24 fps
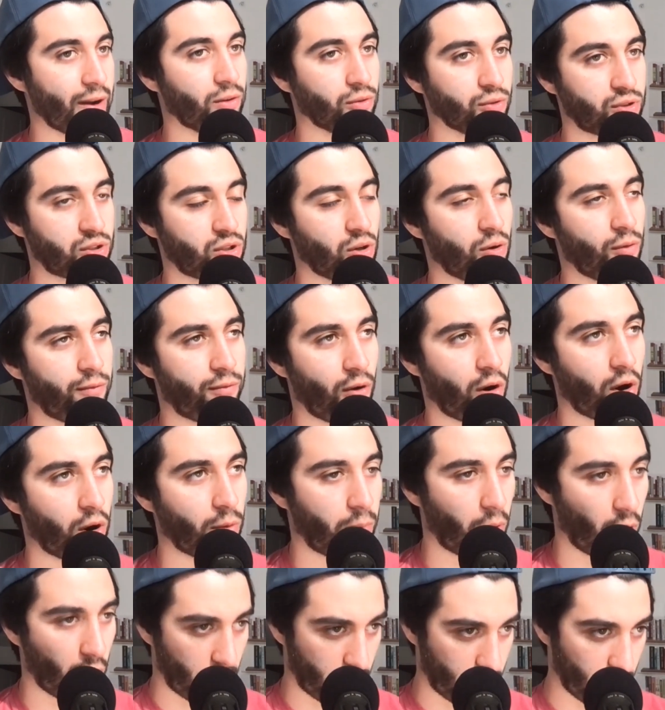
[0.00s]
so far,
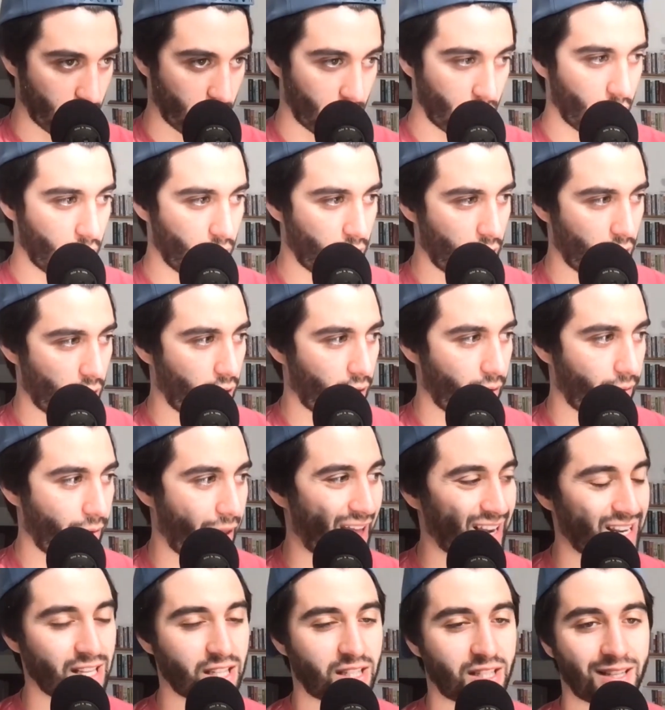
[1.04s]
Parker?
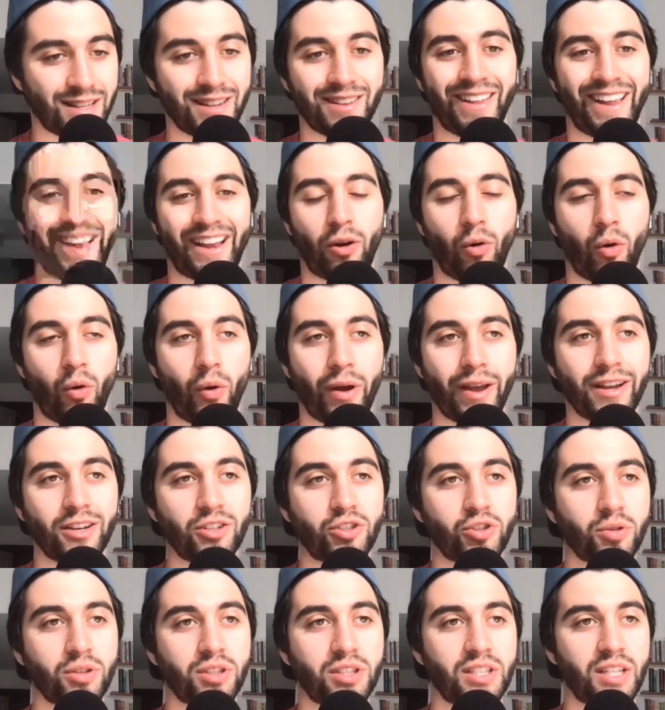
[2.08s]
Any
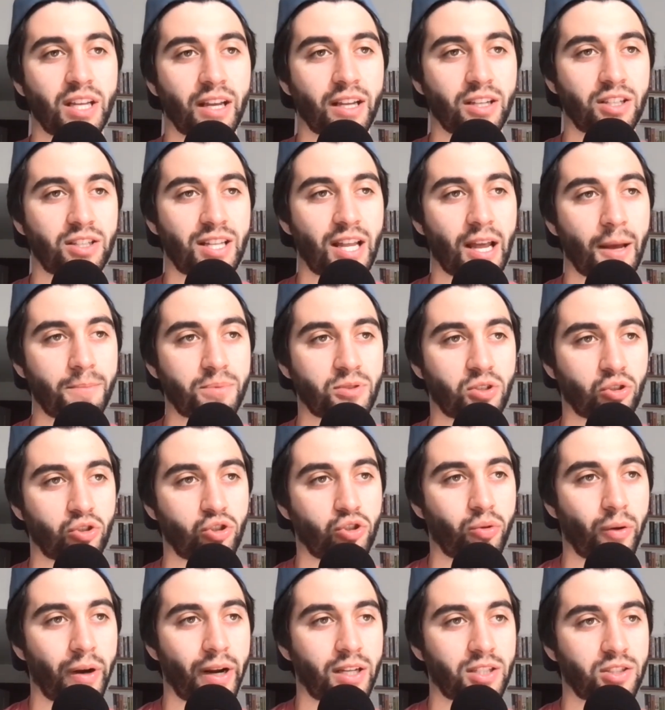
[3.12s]
interesting tips or
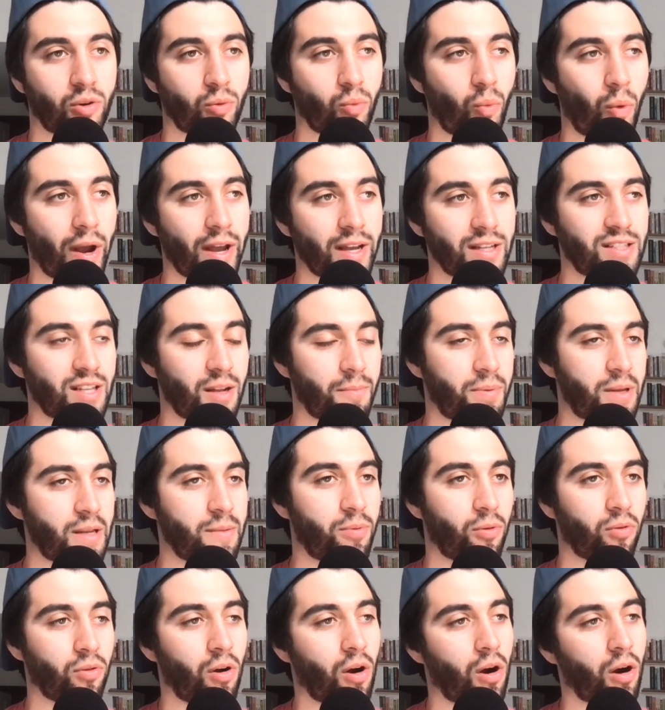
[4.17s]
tricks or ways that
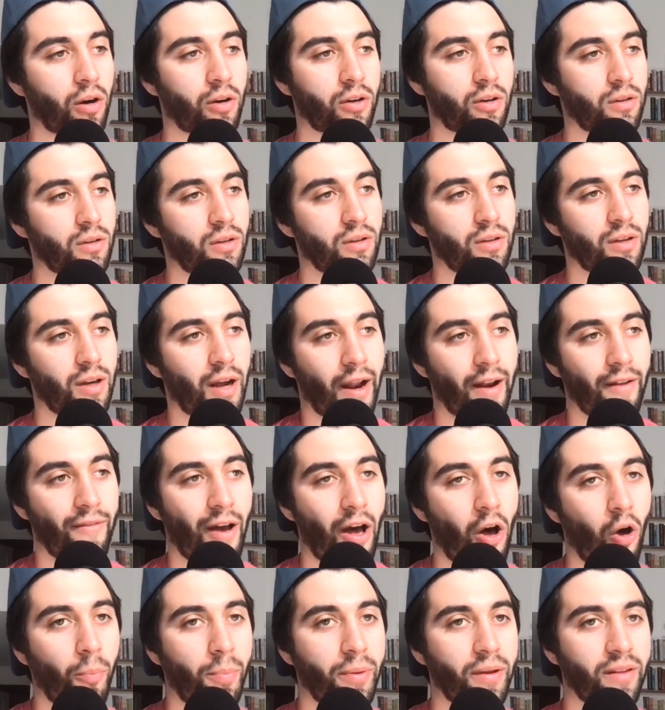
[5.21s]
people are kind of
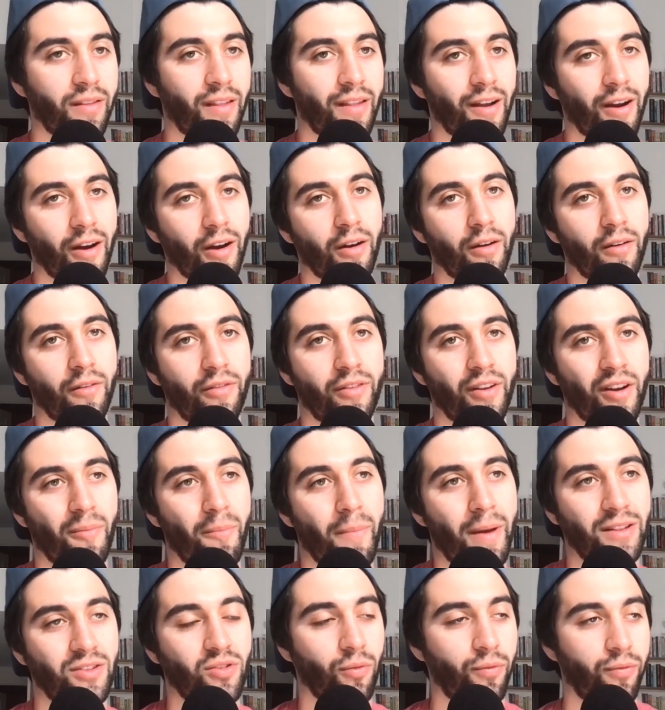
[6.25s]
helping their
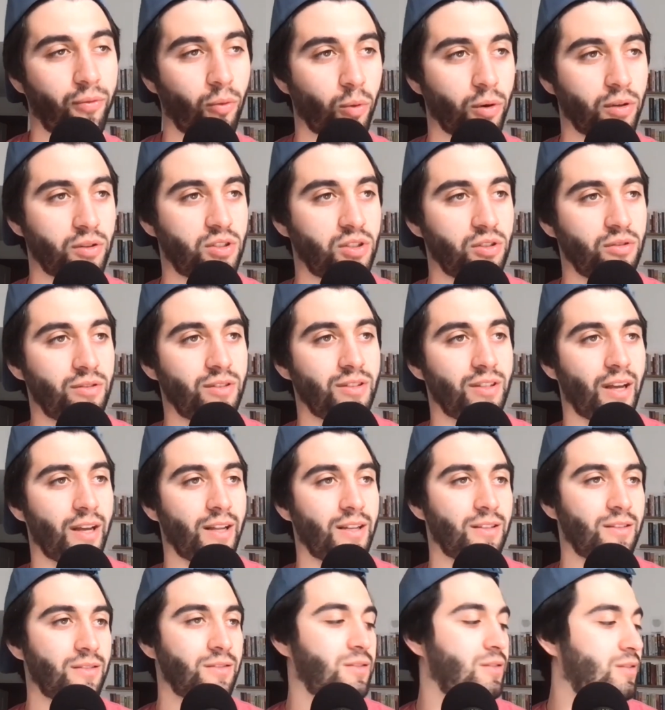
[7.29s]
mental fortitude
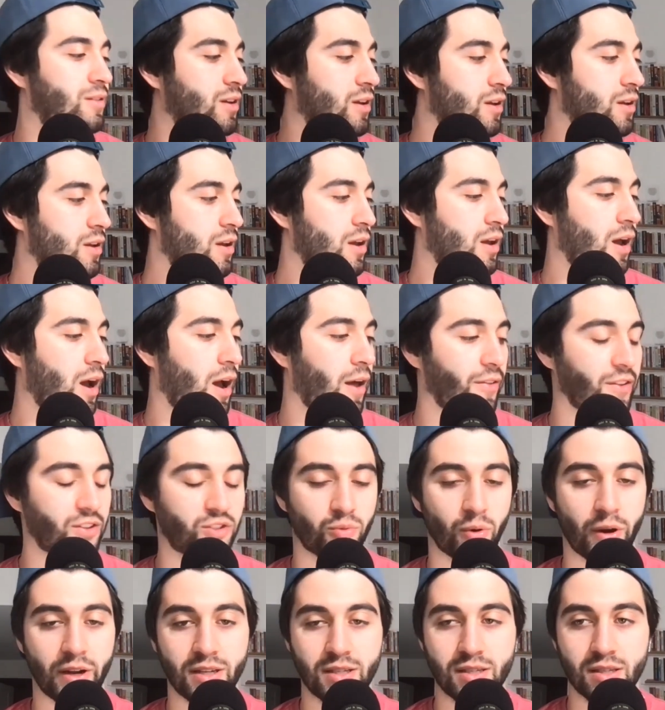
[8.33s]
in on this
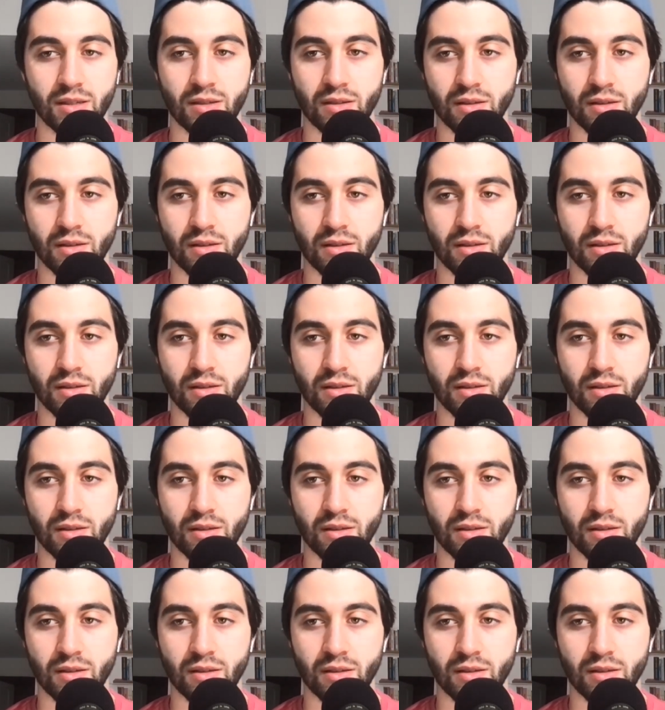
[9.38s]
race?